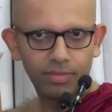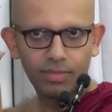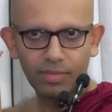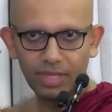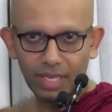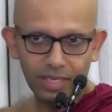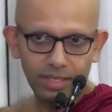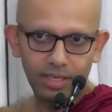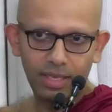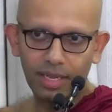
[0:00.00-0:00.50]

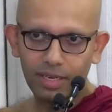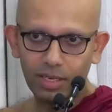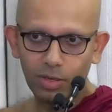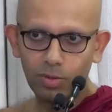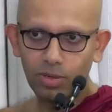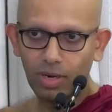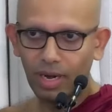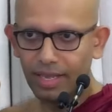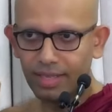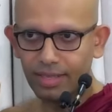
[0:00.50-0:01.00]
things that
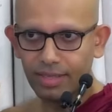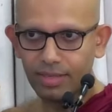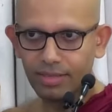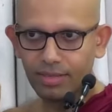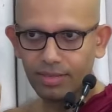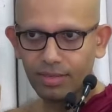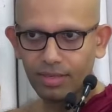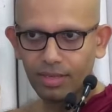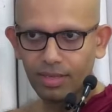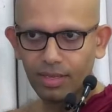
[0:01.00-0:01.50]
look like
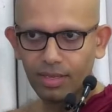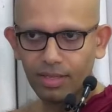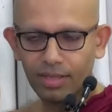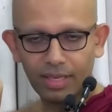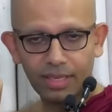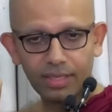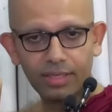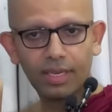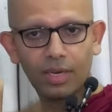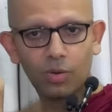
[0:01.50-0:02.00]
this,
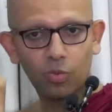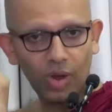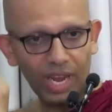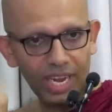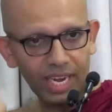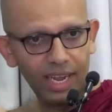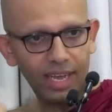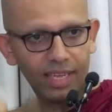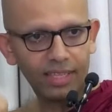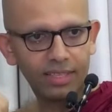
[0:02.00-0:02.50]
things that
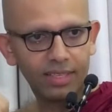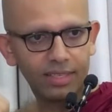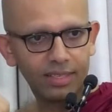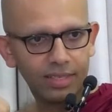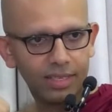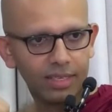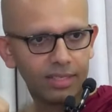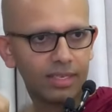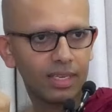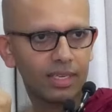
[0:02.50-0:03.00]
weigh like this,
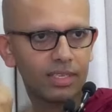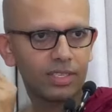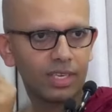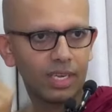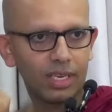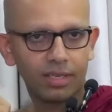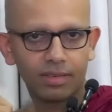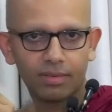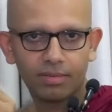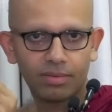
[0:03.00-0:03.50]
things that
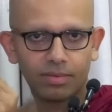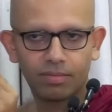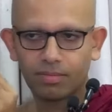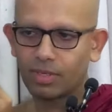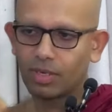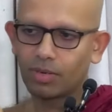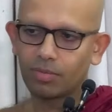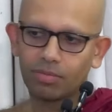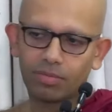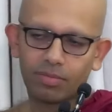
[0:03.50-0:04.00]
you
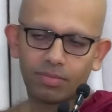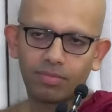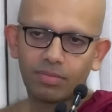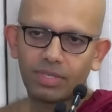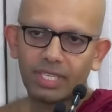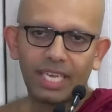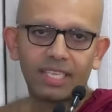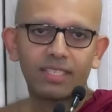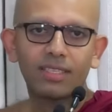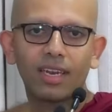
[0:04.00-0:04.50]
know,
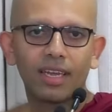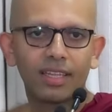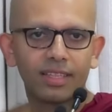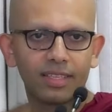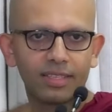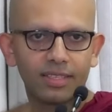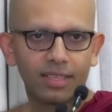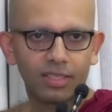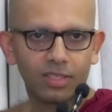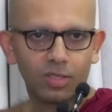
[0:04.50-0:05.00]
taste like
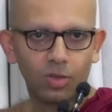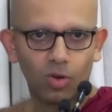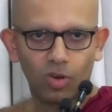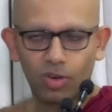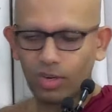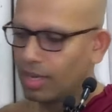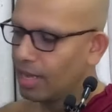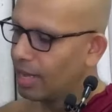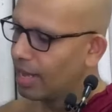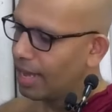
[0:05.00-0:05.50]
this, and so
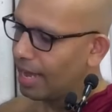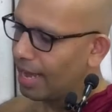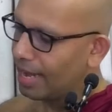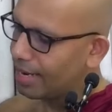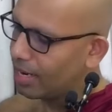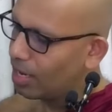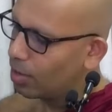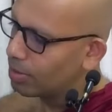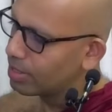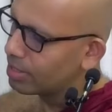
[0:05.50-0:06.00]
on.
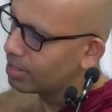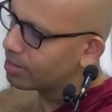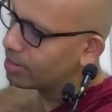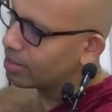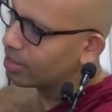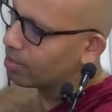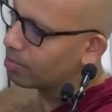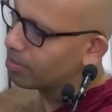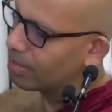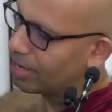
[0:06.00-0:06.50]
And now it does
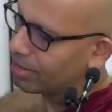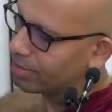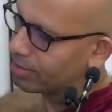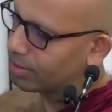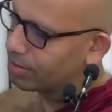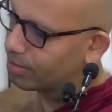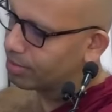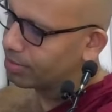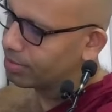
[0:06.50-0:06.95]
a comparison.